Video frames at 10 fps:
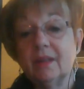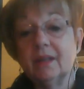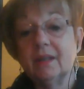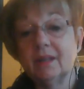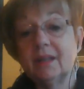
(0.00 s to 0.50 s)

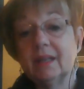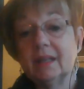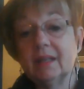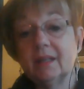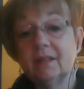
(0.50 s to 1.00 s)
then
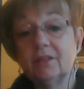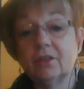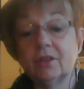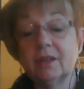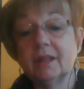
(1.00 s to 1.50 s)
again, you're
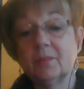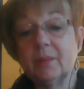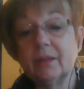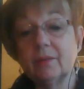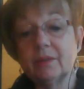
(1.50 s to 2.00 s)
going to get a
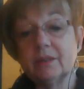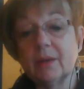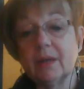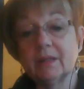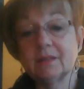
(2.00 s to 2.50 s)
better
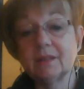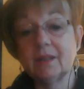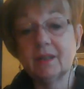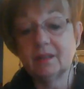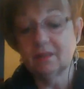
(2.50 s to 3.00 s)
response
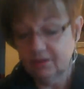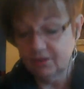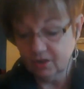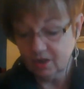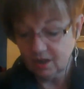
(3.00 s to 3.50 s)
and
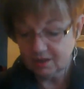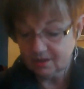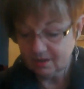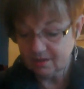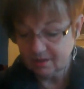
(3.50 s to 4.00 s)
your cost
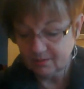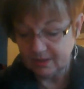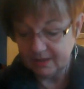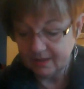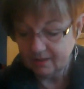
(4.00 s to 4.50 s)
is going to be
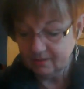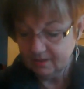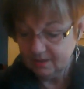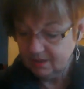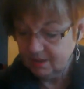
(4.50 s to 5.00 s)
down.
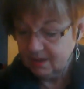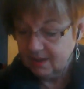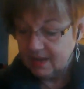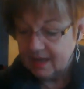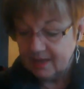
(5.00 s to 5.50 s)

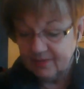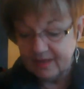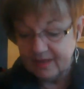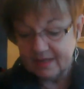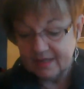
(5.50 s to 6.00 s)
And
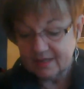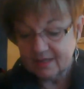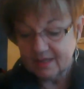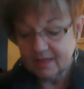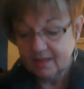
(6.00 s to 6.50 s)
then he
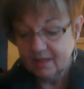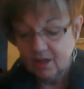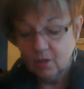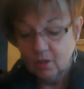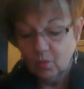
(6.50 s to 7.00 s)
said,
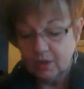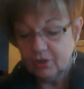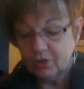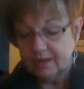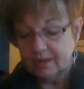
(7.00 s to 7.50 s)

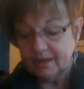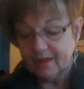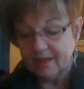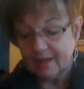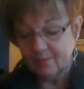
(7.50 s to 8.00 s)
once you get
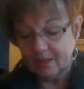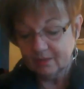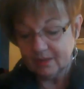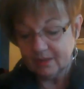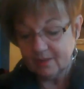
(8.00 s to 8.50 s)
that
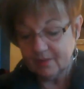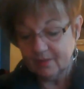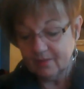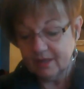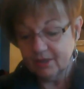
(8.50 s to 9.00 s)
built up,
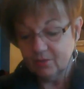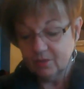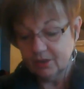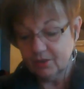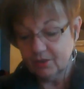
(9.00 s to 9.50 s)
then you want
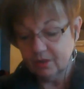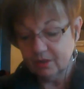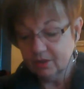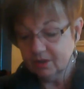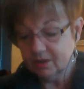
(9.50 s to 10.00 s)
to do a
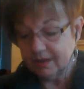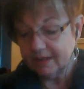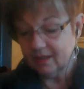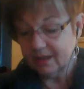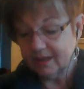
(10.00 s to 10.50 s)
lookalike
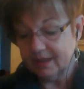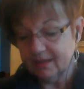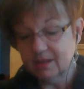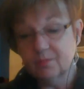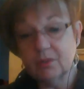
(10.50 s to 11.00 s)

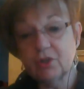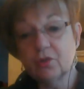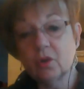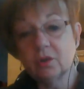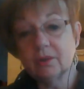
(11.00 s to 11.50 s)
audience, but you
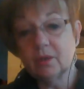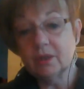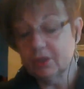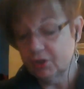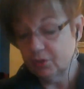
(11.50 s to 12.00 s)
only want
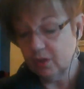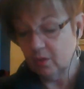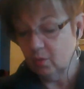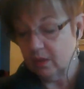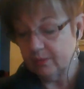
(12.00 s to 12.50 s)
to do a
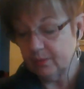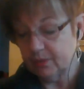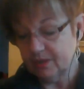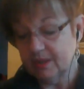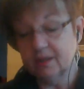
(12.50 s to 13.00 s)

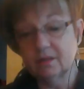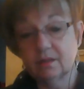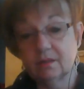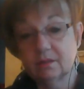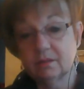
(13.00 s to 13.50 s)
1%
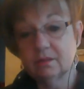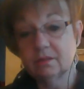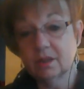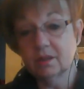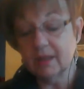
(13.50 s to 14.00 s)

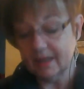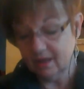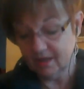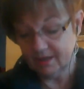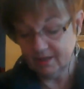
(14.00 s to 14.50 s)
lookalike
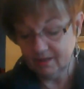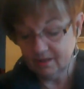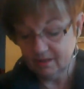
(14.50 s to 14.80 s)
audience.